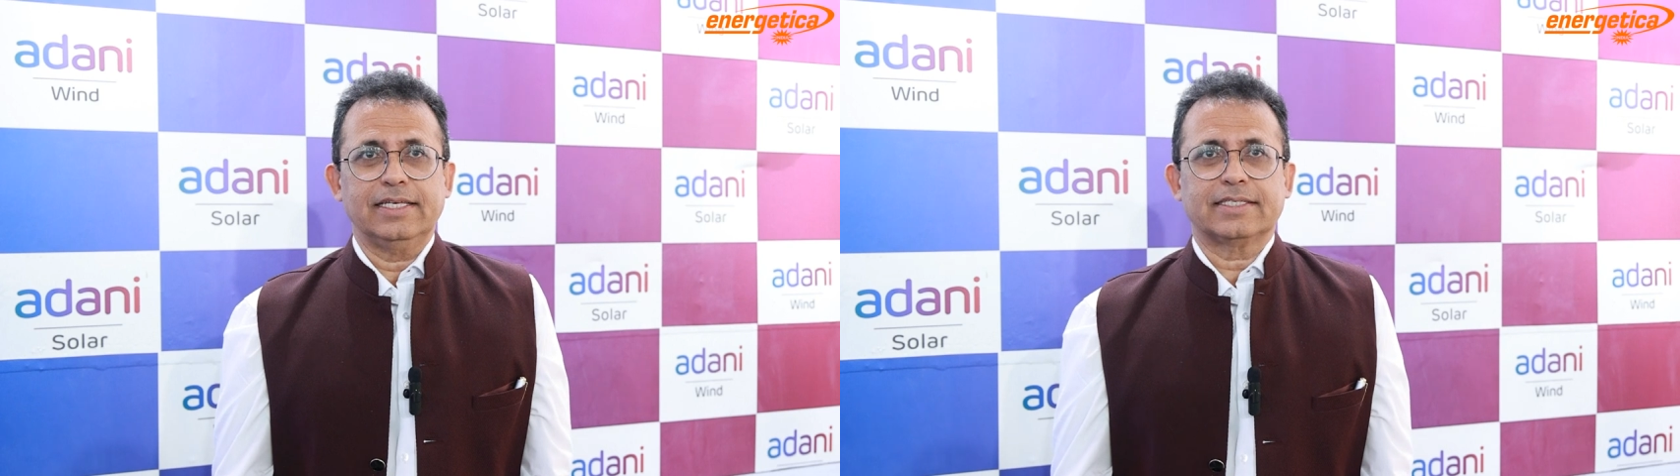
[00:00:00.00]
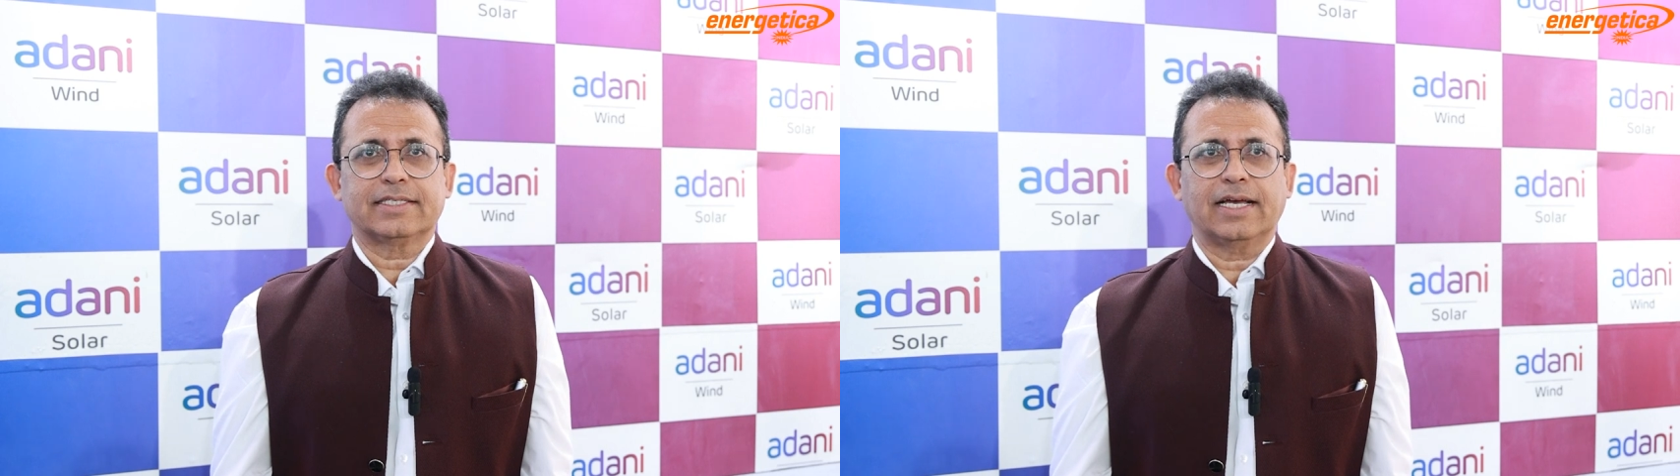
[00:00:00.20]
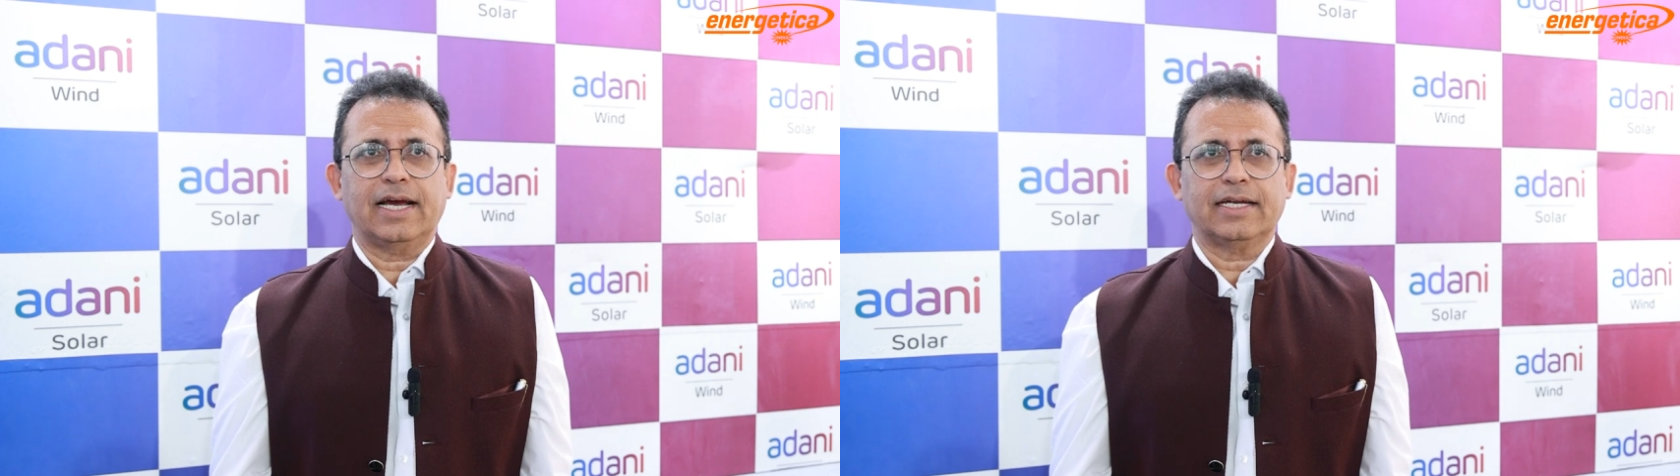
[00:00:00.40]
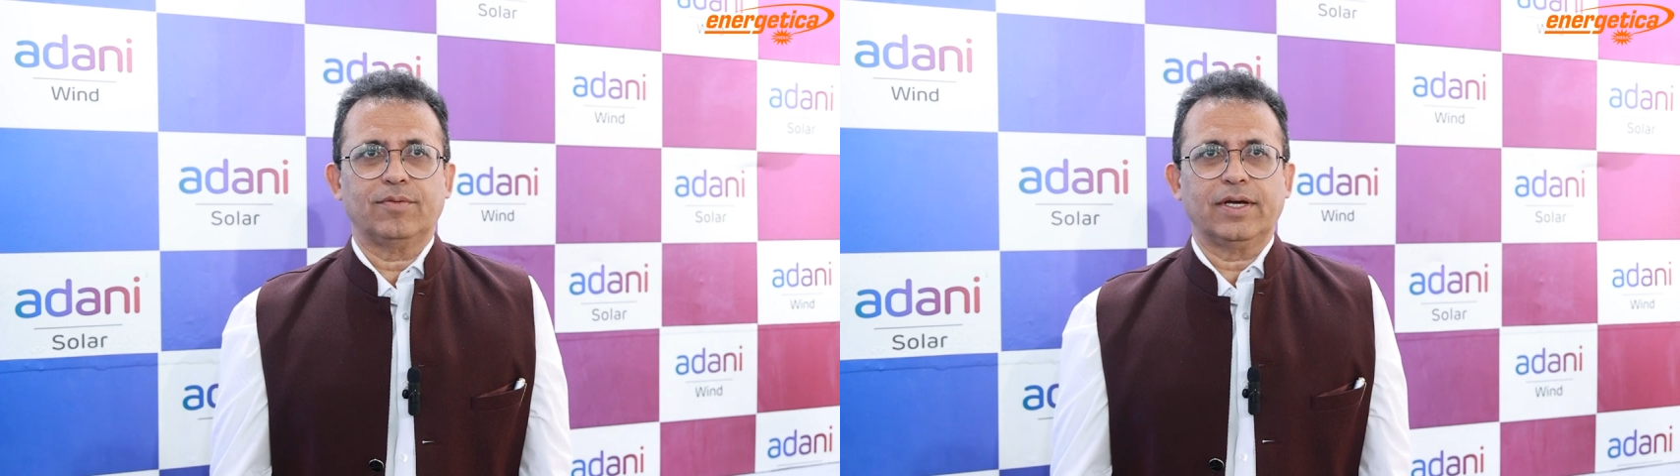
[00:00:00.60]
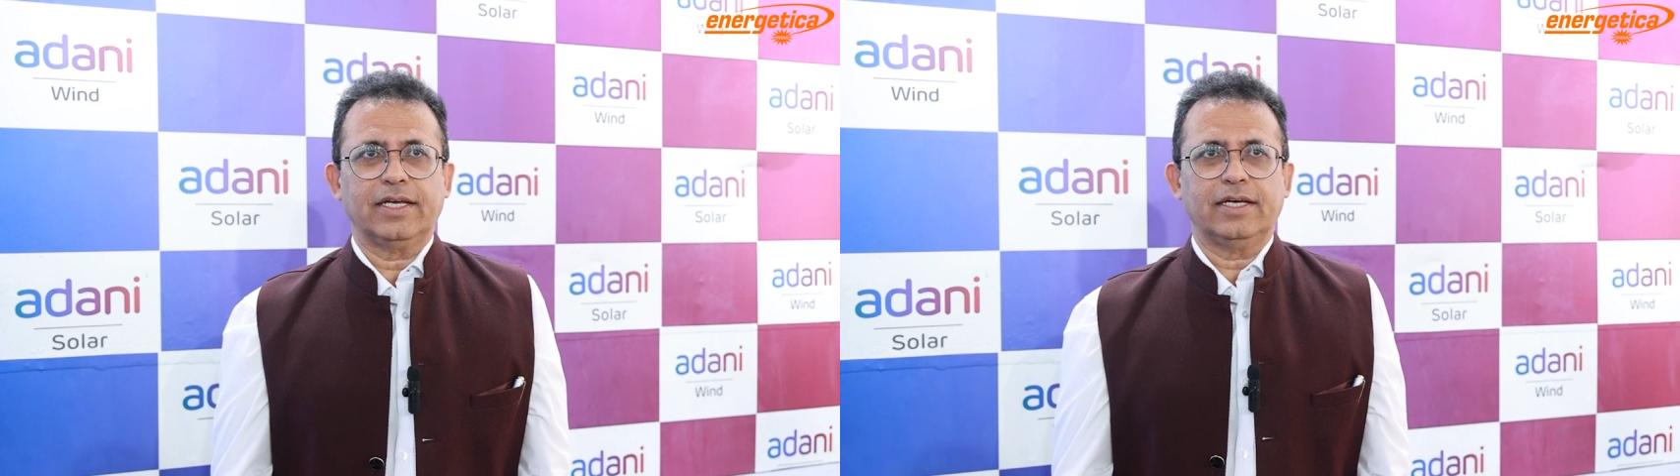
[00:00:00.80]
is at
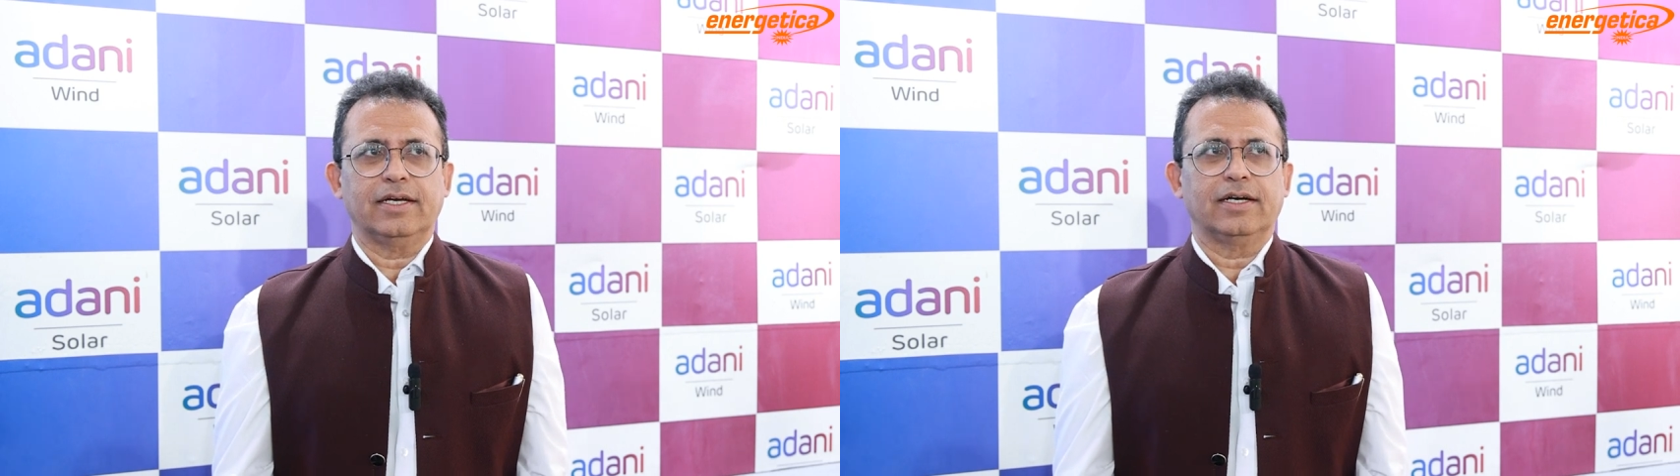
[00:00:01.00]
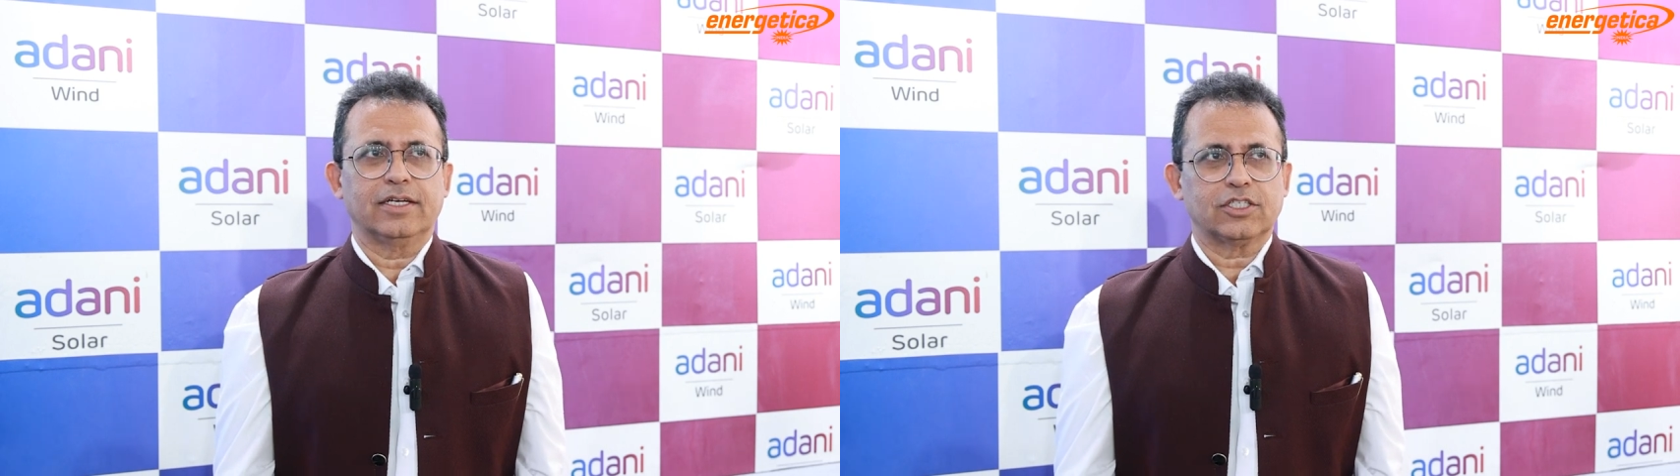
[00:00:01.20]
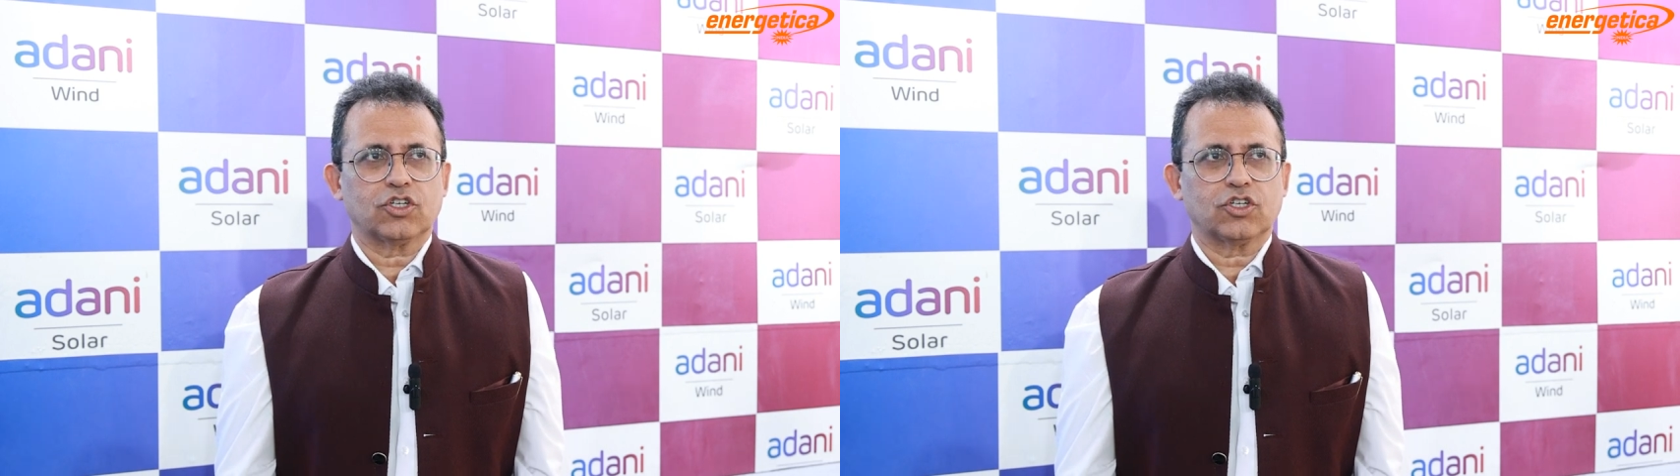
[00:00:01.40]
a very